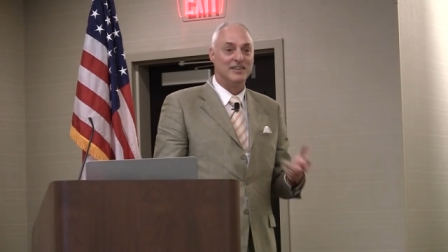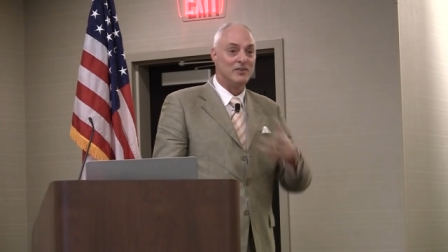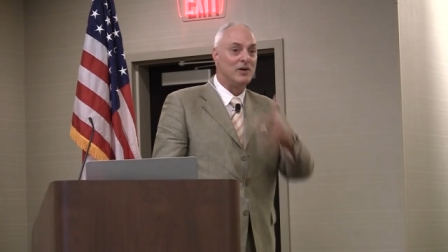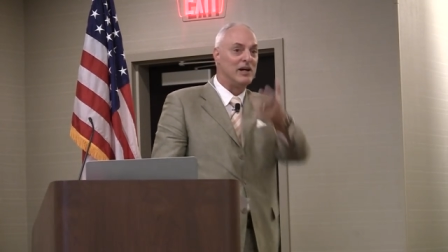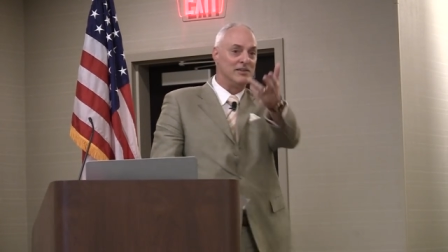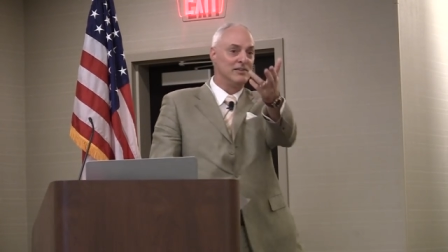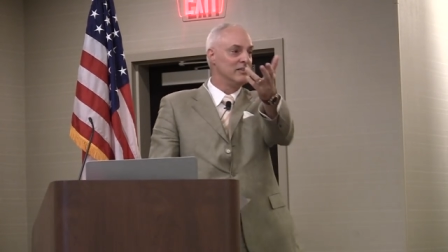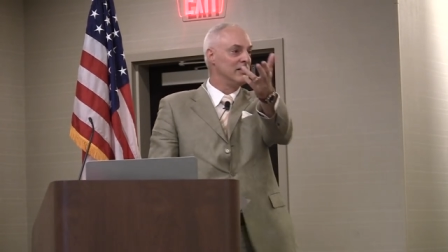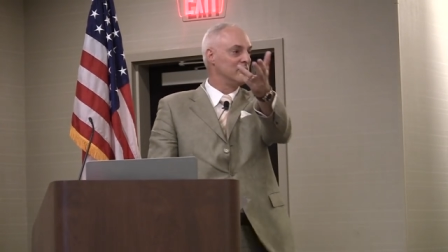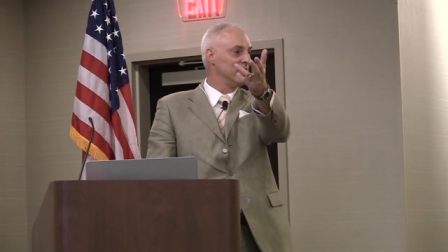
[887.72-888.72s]
Well,
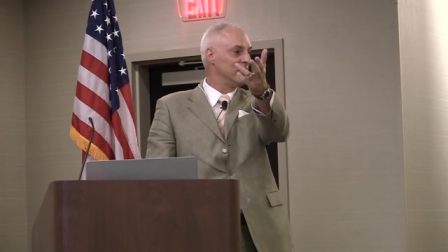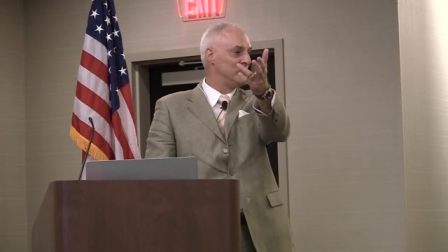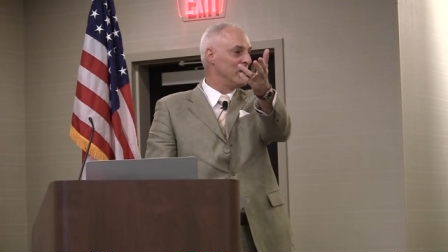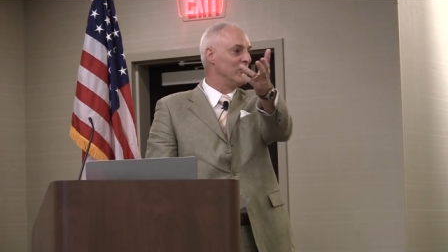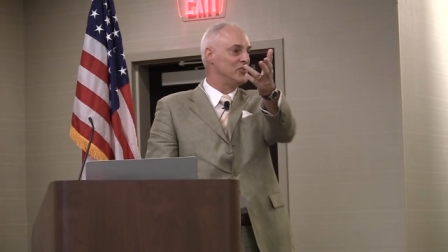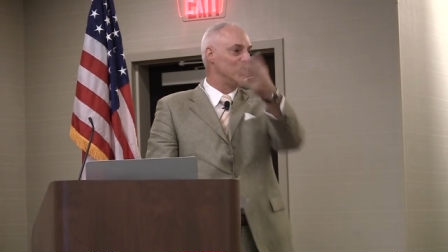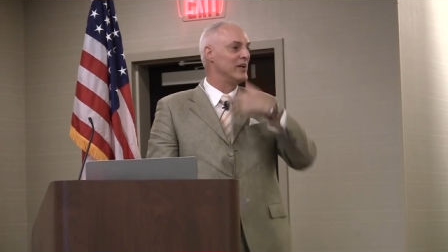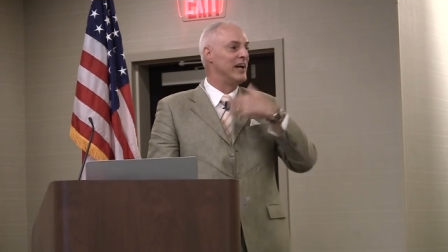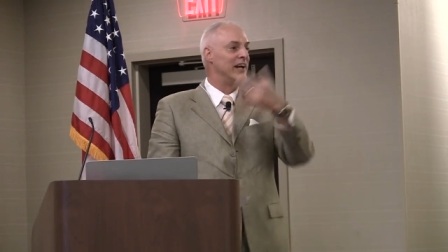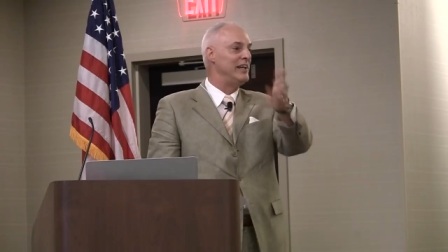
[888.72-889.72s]
look, look, Joe, Joe
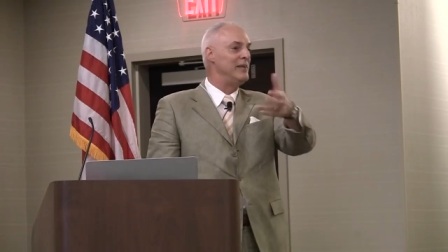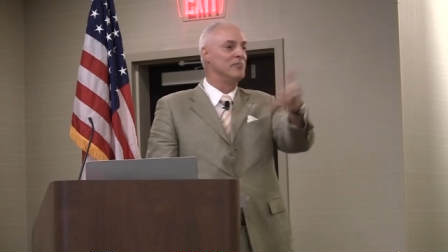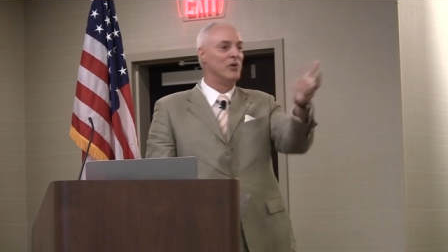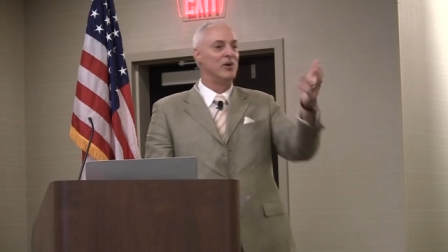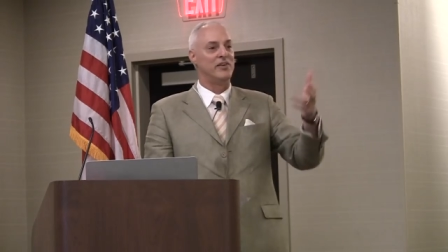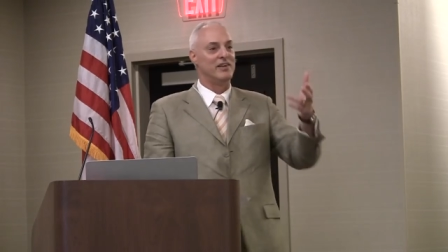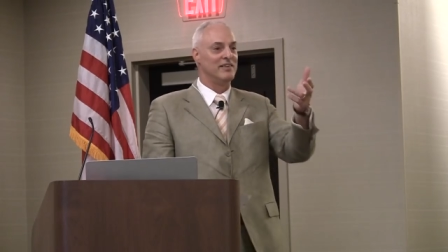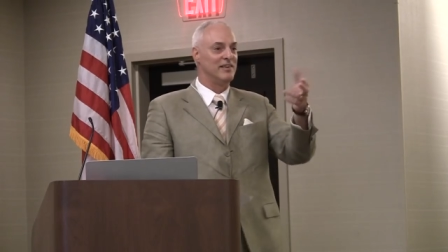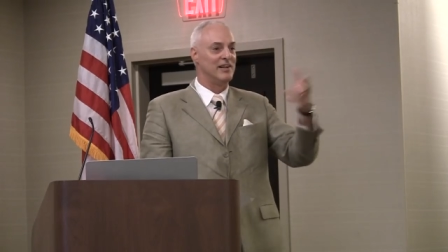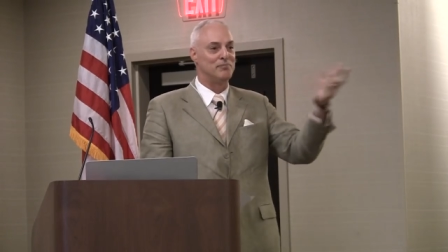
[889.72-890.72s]
and I eat more
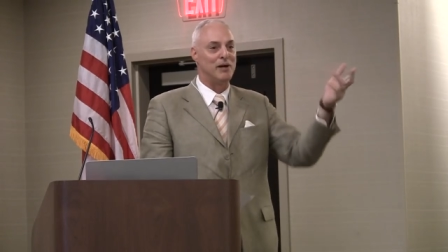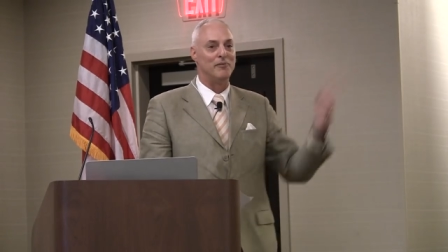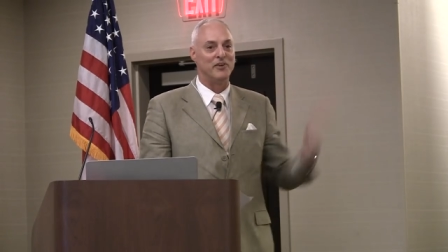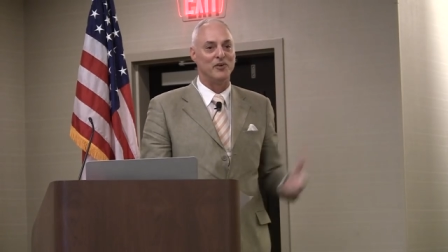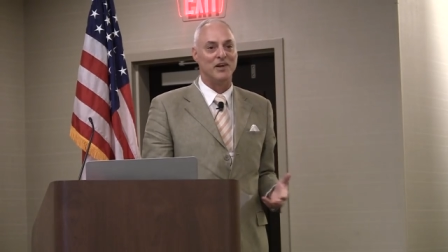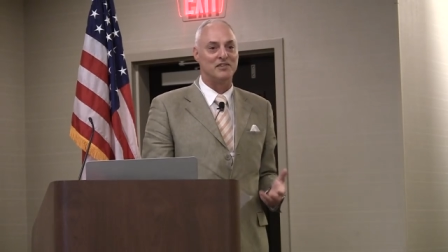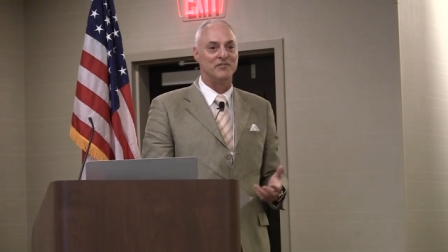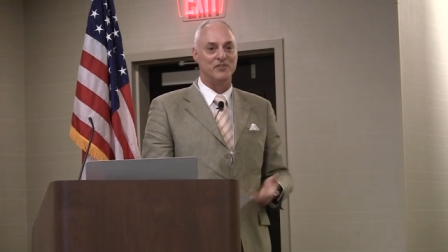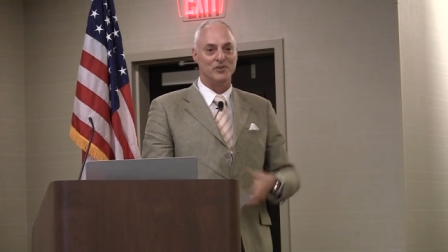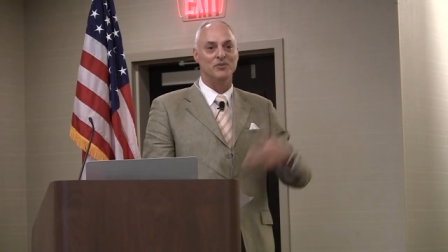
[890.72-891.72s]
than uh, probably the rest
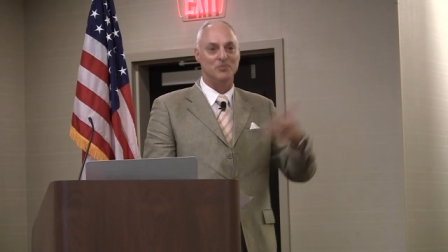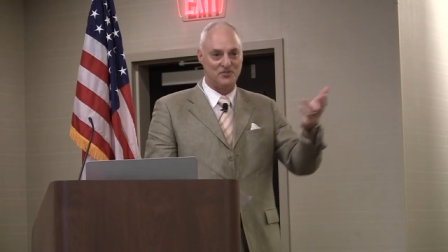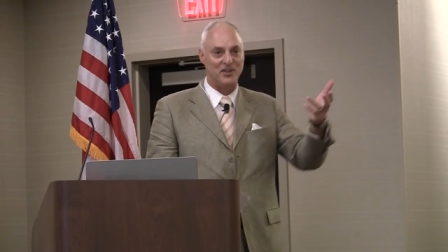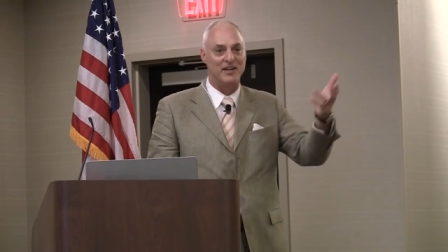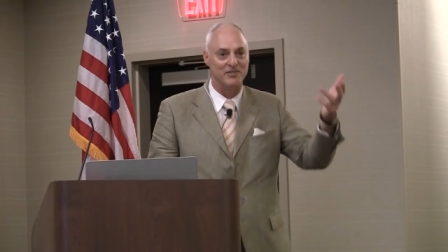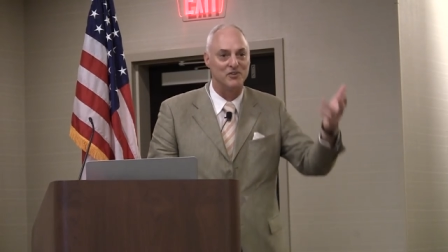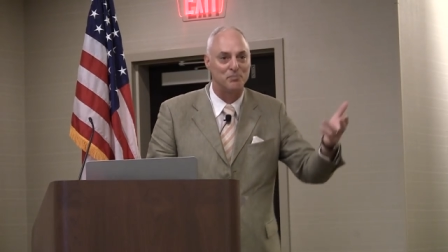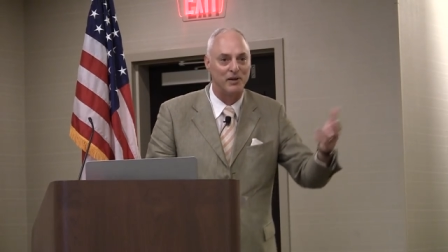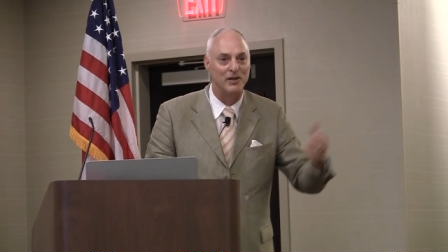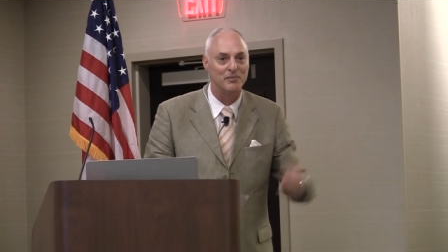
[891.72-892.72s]
of you, ceteris
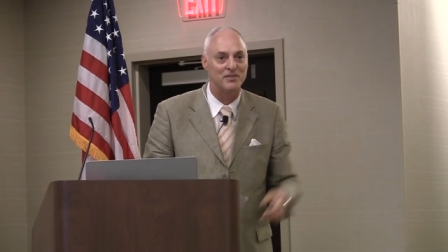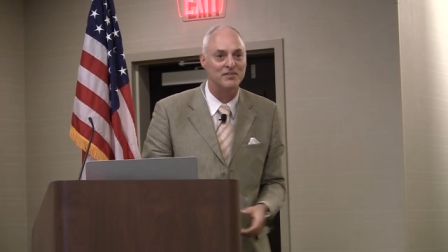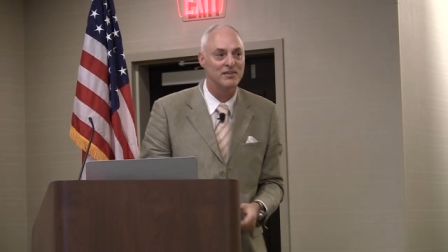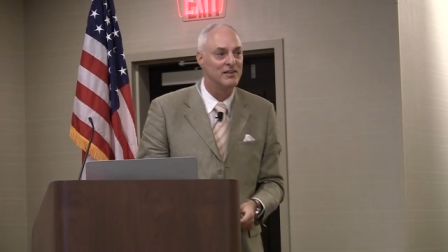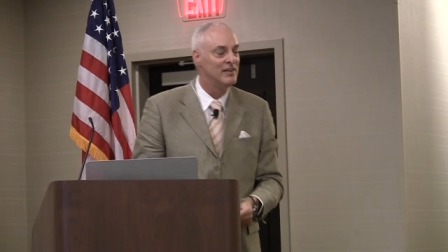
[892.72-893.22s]
paribus.